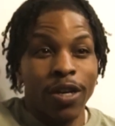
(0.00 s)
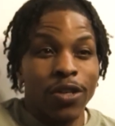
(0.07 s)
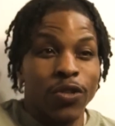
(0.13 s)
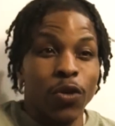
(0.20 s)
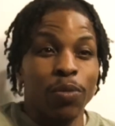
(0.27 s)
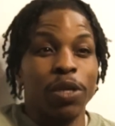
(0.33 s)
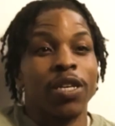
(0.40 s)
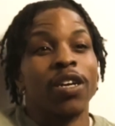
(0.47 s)

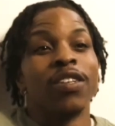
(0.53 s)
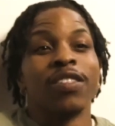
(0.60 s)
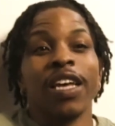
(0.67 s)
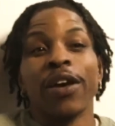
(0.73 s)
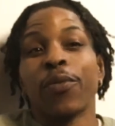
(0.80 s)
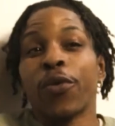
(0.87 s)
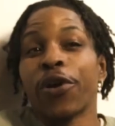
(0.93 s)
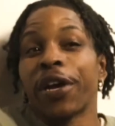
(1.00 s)
So because
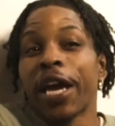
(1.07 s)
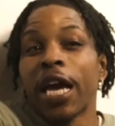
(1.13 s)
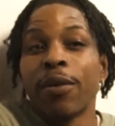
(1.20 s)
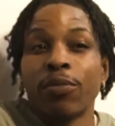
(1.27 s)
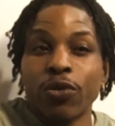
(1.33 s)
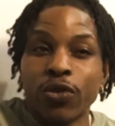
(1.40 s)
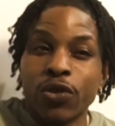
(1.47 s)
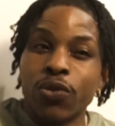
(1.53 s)
they weren't
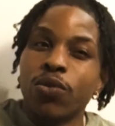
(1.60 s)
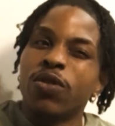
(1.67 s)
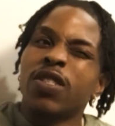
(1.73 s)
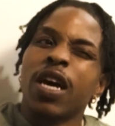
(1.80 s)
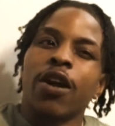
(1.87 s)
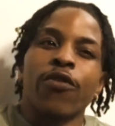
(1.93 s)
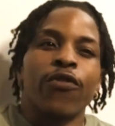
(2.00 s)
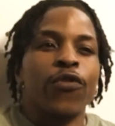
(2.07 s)
able to, it's
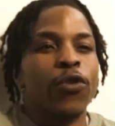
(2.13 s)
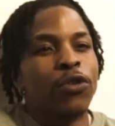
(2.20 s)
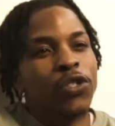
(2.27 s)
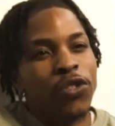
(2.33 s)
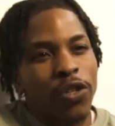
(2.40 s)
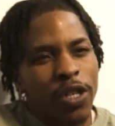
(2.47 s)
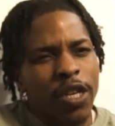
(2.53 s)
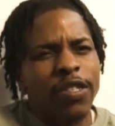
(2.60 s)
kind of
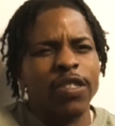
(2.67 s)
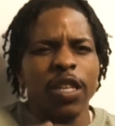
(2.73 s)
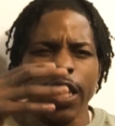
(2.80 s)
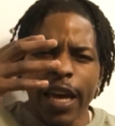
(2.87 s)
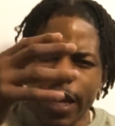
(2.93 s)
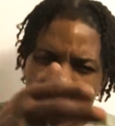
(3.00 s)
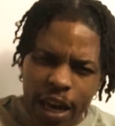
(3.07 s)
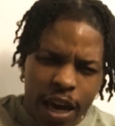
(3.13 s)
forced on us.
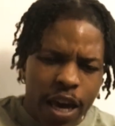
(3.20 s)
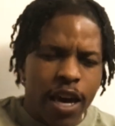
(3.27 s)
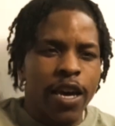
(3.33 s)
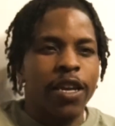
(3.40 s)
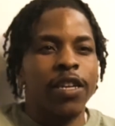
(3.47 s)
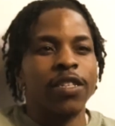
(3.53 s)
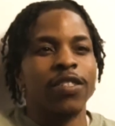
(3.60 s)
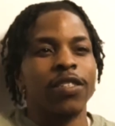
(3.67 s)
Like,
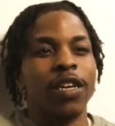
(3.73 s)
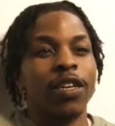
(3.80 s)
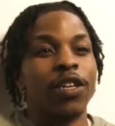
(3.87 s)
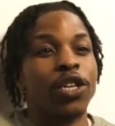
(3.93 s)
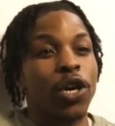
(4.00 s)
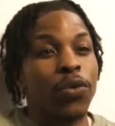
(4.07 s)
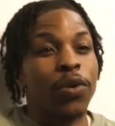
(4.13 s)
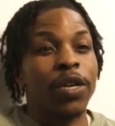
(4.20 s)
yeah, instead
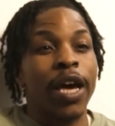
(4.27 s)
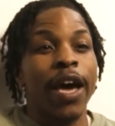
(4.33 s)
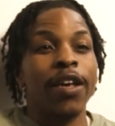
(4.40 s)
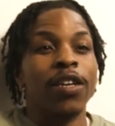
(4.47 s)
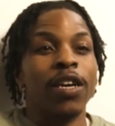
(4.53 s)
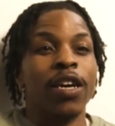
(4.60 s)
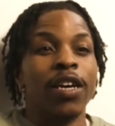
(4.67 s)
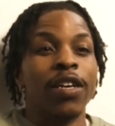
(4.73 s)
of knowing that,
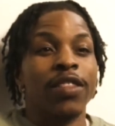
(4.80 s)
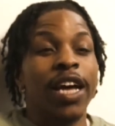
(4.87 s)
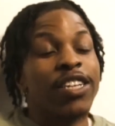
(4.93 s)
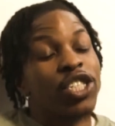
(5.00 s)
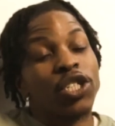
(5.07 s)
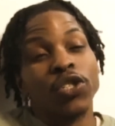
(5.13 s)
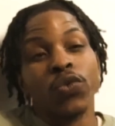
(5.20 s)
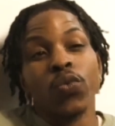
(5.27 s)

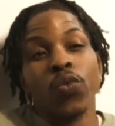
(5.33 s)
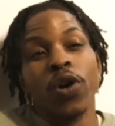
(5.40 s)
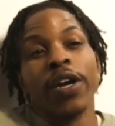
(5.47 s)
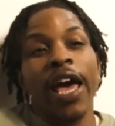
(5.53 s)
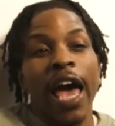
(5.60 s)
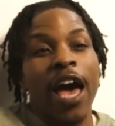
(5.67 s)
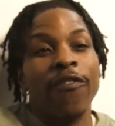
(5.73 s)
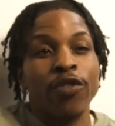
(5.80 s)
that's just one
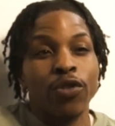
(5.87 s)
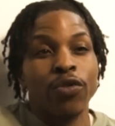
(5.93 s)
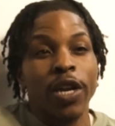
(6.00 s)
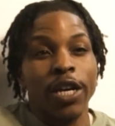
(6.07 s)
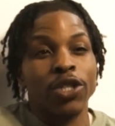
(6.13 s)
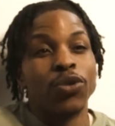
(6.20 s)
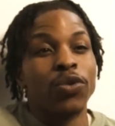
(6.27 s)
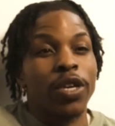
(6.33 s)
avenue
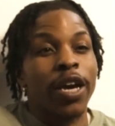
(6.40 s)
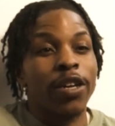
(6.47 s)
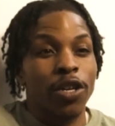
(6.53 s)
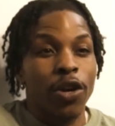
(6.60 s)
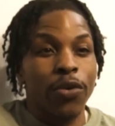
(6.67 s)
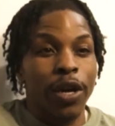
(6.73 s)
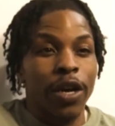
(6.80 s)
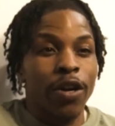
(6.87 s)
that you can
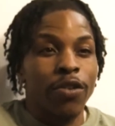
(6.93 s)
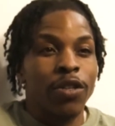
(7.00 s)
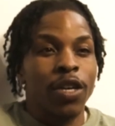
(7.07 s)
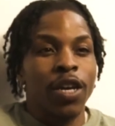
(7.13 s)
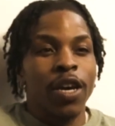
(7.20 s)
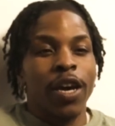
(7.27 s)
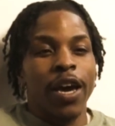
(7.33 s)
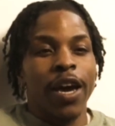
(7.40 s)
go down.
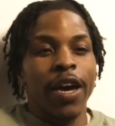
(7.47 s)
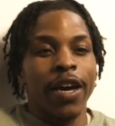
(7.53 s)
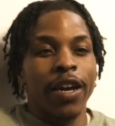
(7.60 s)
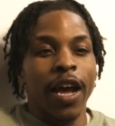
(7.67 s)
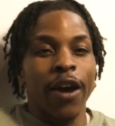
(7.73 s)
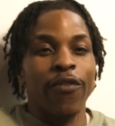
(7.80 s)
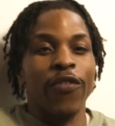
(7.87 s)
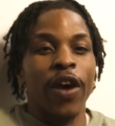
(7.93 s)
And
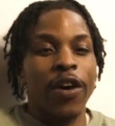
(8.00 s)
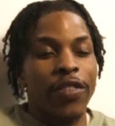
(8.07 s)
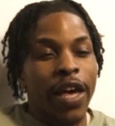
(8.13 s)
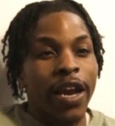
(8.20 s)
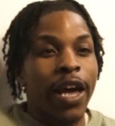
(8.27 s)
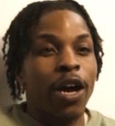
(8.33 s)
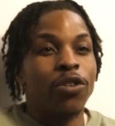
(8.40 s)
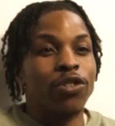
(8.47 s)
I found
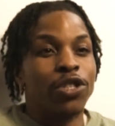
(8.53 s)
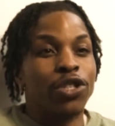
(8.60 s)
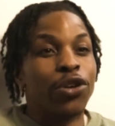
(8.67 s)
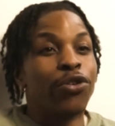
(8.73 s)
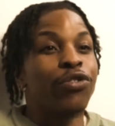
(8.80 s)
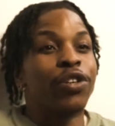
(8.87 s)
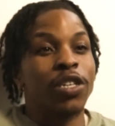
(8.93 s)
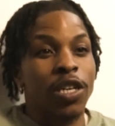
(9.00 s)
that out
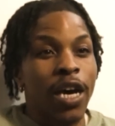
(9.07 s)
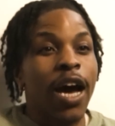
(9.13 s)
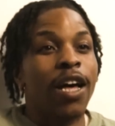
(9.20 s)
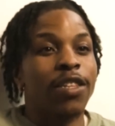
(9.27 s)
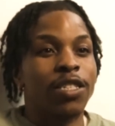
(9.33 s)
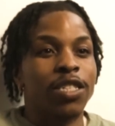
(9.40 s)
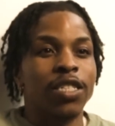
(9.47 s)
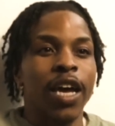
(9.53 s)
during
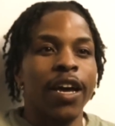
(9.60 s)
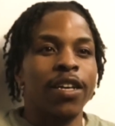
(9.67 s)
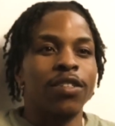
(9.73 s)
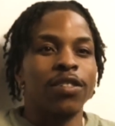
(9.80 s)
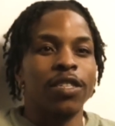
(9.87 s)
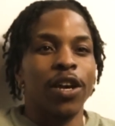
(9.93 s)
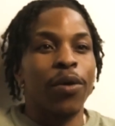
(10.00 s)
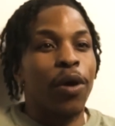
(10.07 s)
college that
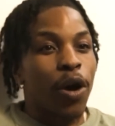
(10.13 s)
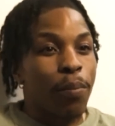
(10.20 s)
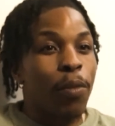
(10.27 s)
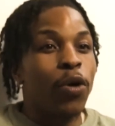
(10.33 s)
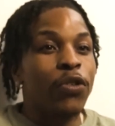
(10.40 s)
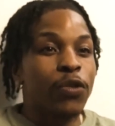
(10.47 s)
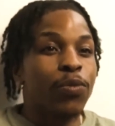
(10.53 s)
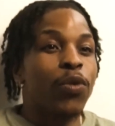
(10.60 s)
there are
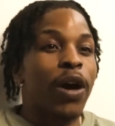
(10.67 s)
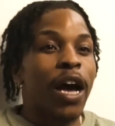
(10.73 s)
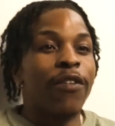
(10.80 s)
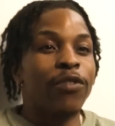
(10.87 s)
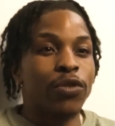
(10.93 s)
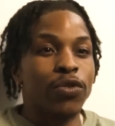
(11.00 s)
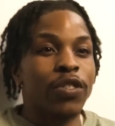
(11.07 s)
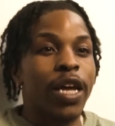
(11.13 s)
multiple
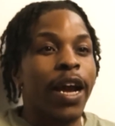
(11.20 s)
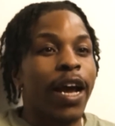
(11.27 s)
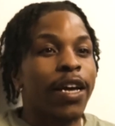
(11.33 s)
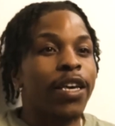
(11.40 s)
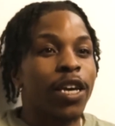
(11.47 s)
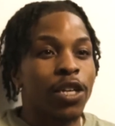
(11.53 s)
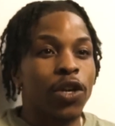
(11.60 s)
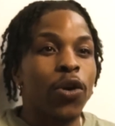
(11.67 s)
avenues that I
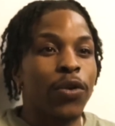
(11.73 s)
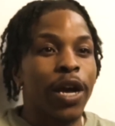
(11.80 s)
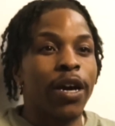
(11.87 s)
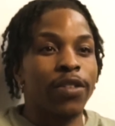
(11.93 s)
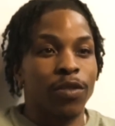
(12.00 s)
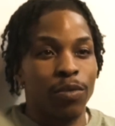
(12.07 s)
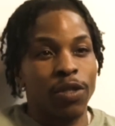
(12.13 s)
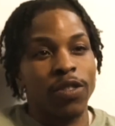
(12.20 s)
can go
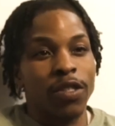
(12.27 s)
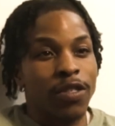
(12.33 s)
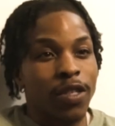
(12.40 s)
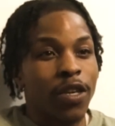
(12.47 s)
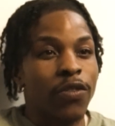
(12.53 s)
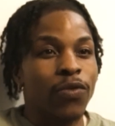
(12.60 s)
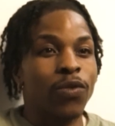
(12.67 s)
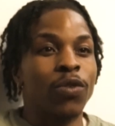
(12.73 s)
down to be
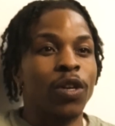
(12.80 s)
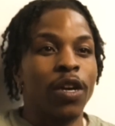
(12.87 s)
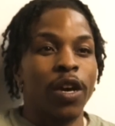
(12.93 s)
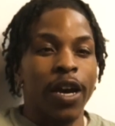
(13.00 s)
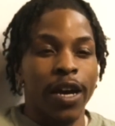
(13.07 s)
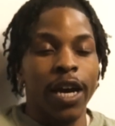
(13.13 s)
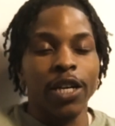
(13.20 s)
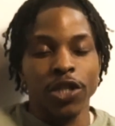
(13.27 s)
successful.
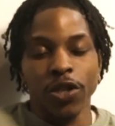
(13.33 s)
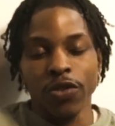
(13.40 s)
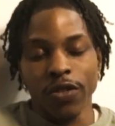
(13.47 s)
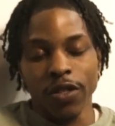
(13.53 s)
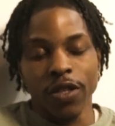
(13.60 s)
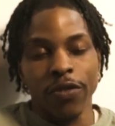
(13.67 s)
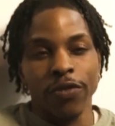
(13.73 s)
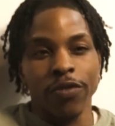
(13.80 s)
And I chose
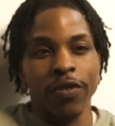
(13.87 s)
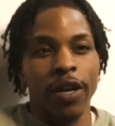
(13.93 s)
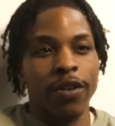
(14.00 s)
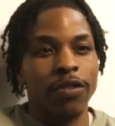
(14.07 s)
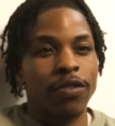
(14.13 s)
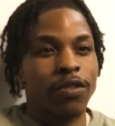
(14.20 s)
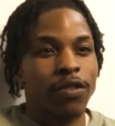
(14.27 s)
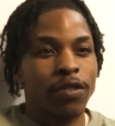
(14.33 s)
a different route.